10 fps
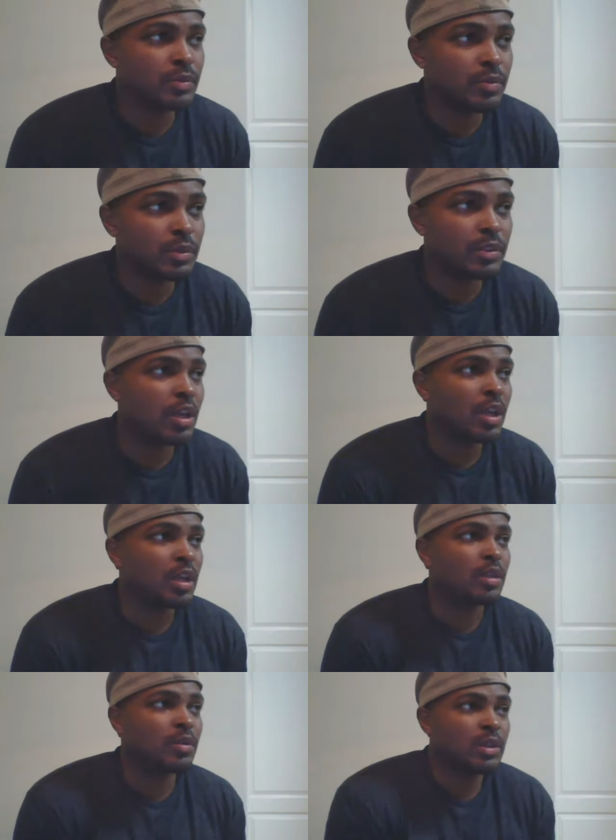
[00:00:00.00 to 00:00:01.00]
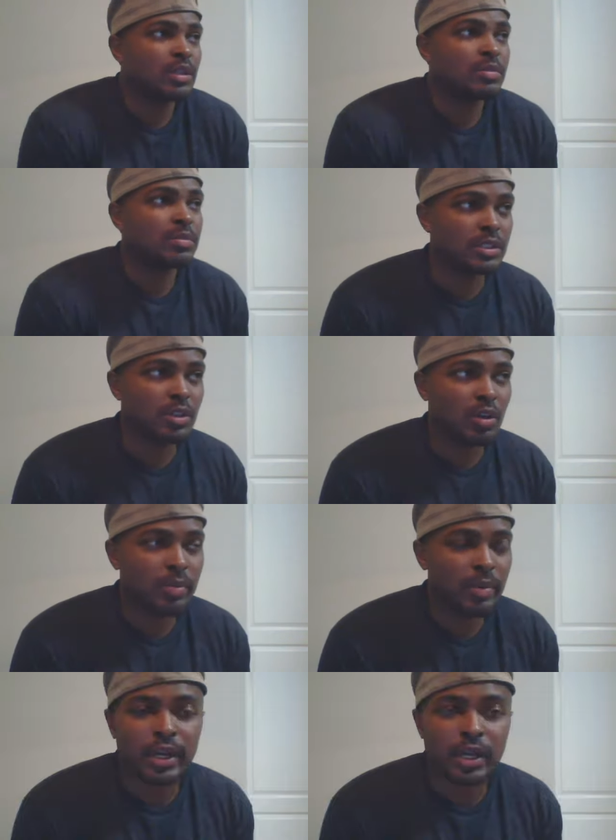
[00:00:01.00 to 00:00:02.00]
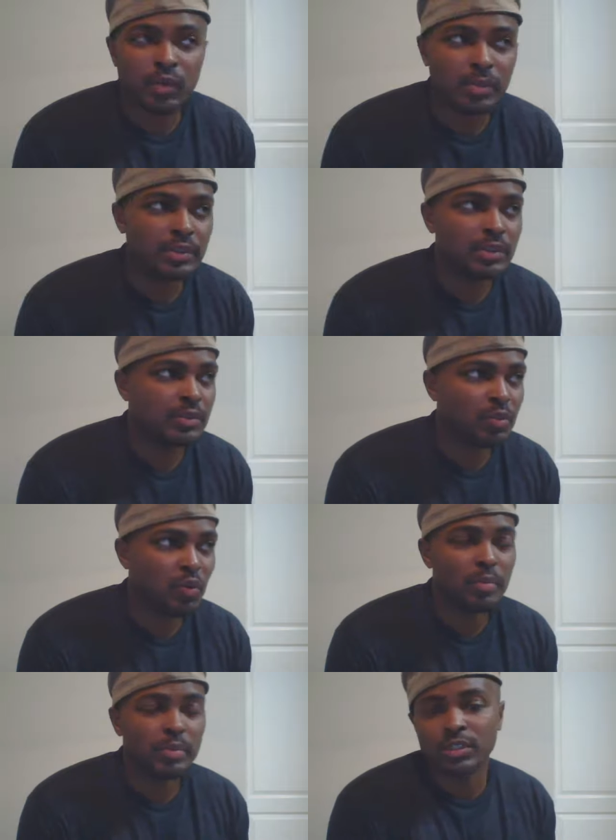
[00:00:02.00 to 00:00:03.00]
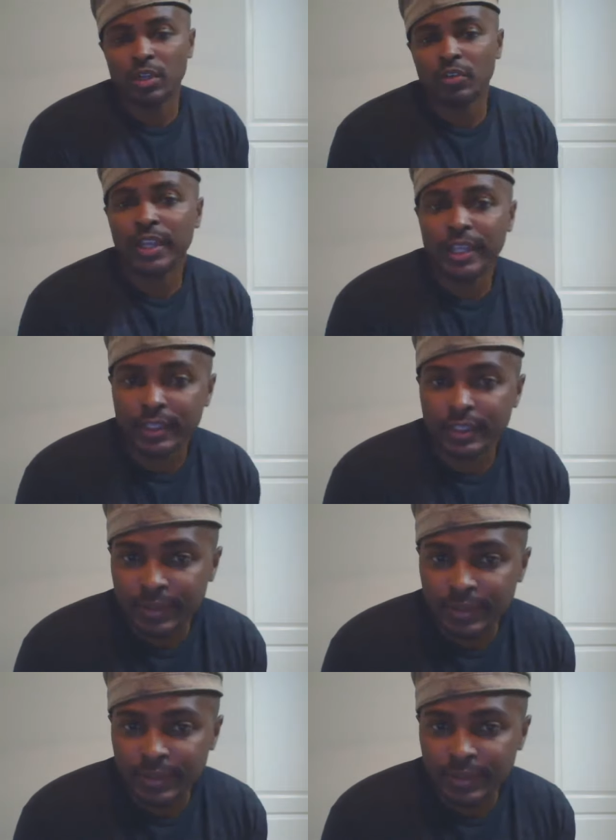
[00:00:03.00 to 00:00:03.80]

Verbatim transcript: We, talk, we as men talk about our women's form of self-hate.